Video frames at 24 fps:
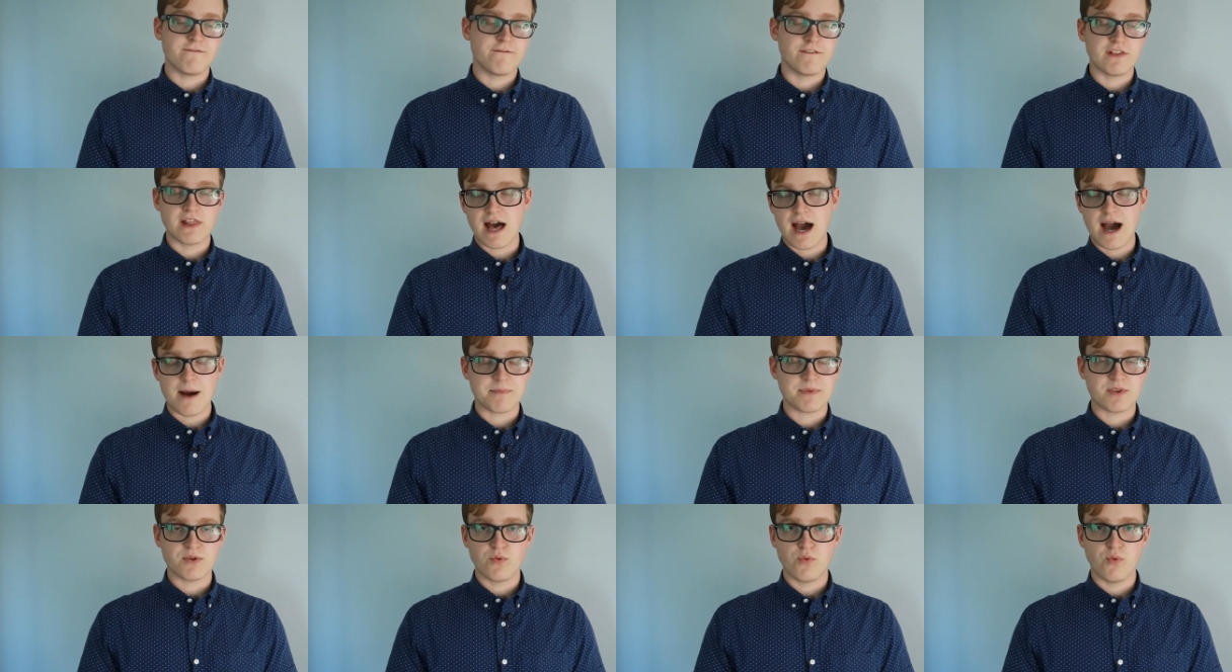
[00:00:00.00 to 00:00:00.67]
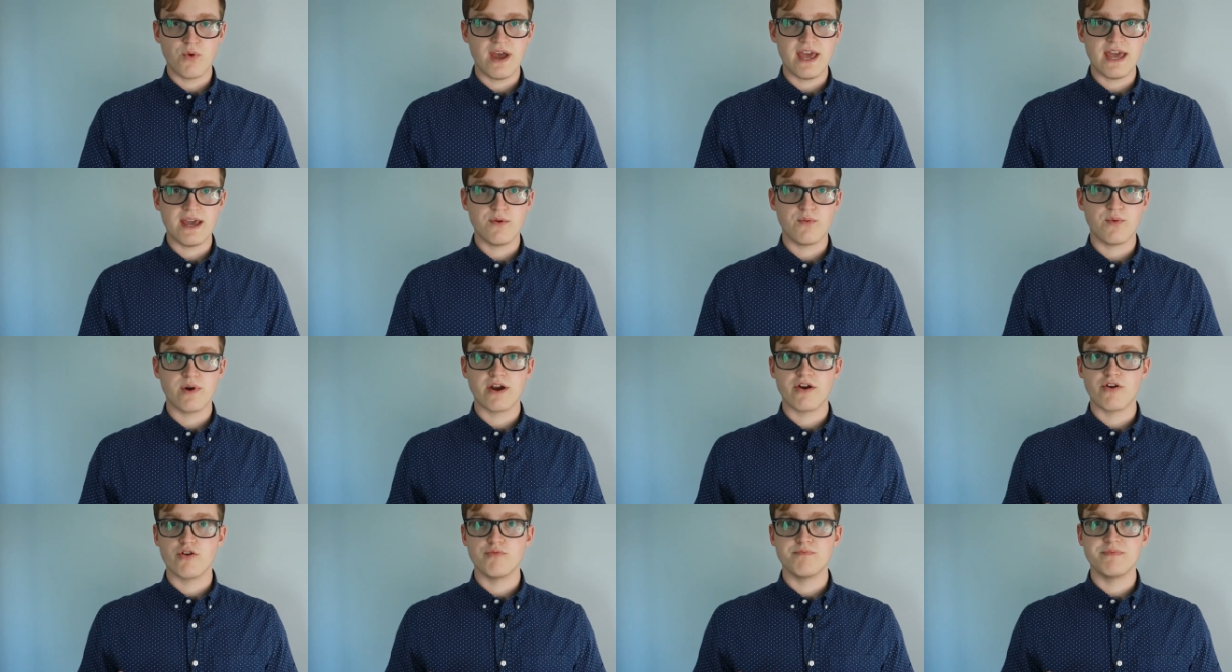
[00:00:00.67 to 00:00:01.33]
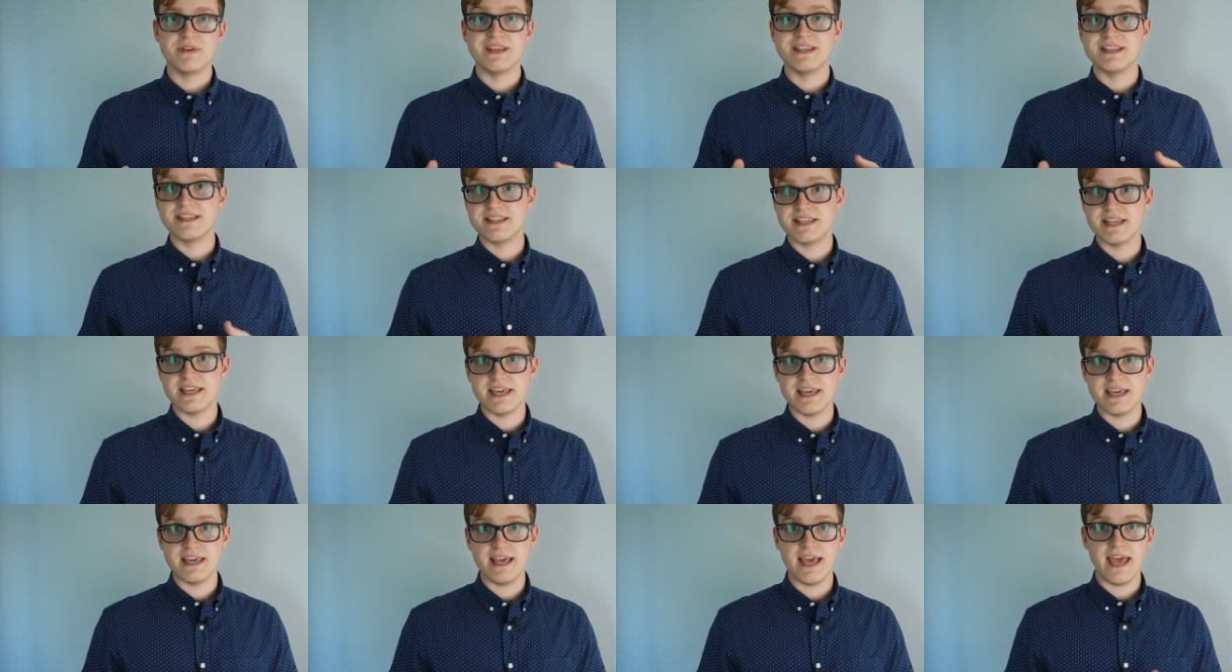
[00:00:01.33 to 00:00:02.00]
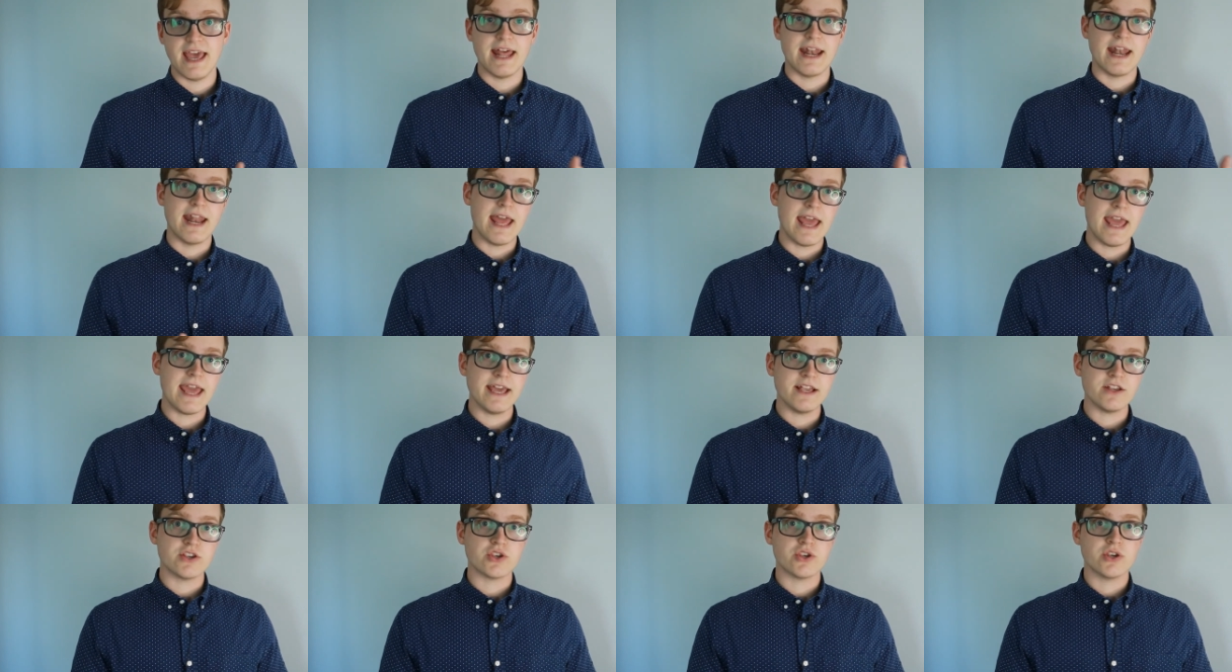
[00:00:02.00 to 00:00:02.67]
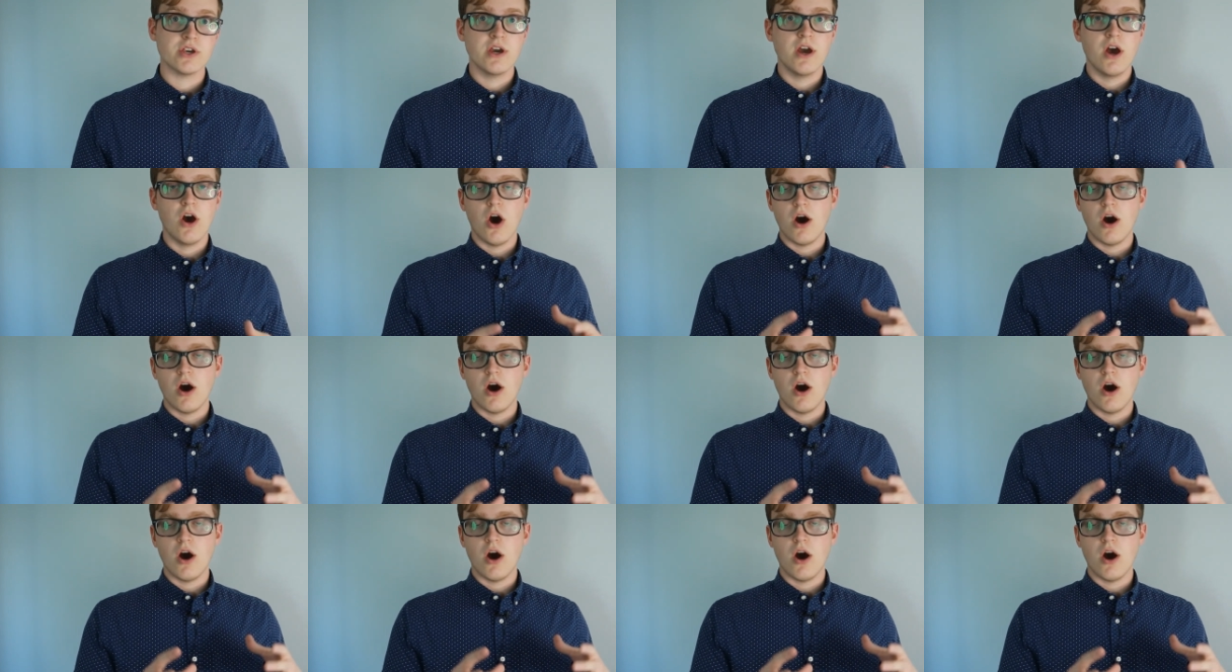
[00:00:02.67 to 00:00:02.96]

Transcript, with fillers: flopped way where it would be Z and H.